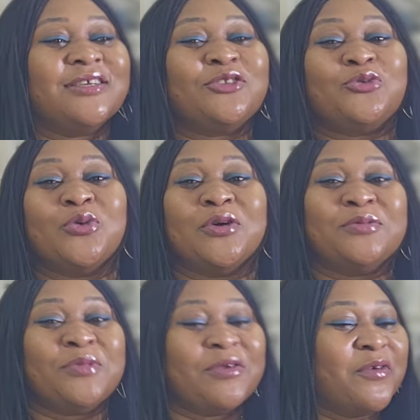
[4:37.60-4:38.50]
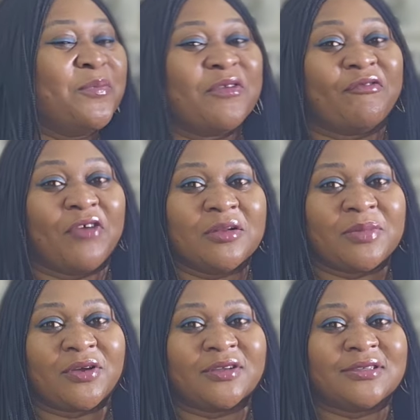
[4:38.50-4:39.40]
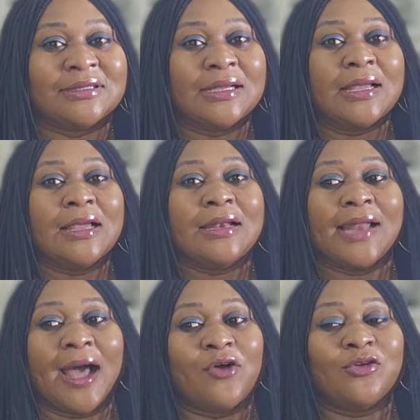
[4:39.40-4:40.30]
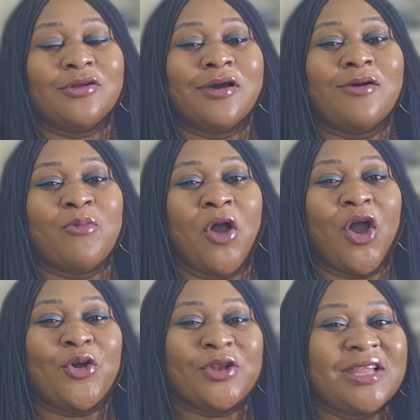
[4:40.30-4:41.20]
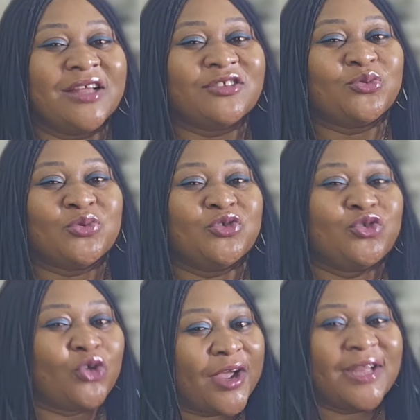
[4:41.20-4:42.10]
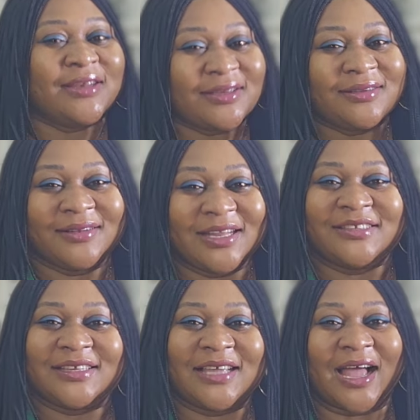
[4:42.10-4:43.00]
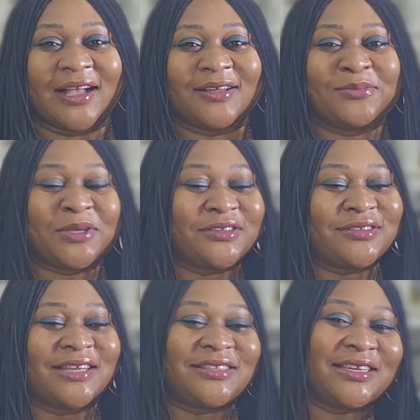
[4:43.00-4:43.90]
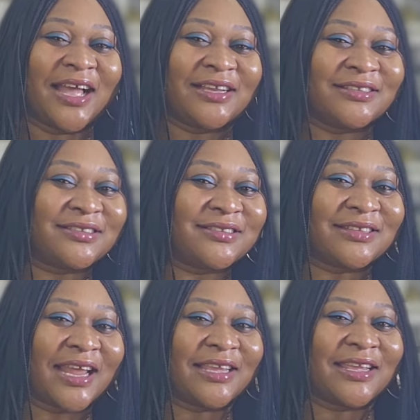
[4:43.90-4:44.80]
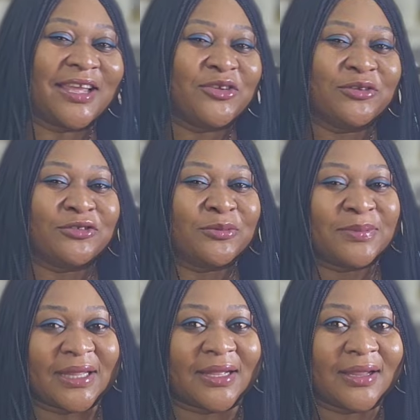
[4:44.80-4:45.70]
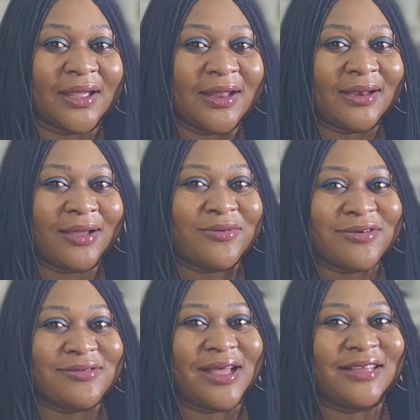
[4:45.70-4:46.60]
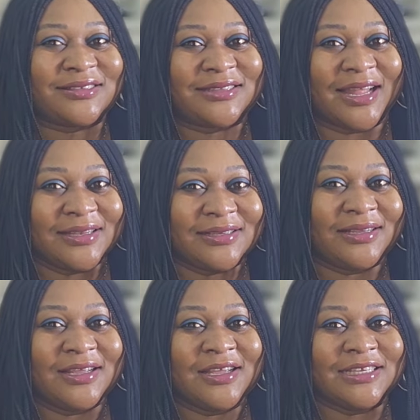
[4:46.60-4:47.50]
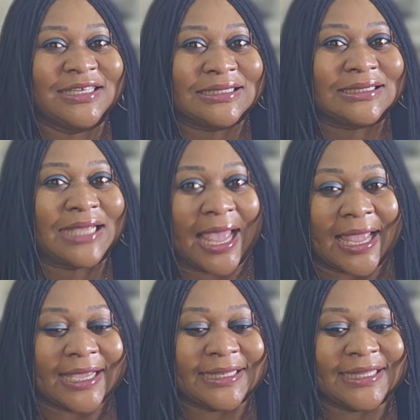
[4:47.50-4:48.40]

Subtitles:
it will even be fun, because now more audience will join Lazy Gang, because Lazy Gang is like a YouTube thing. Now we'll extend this gang.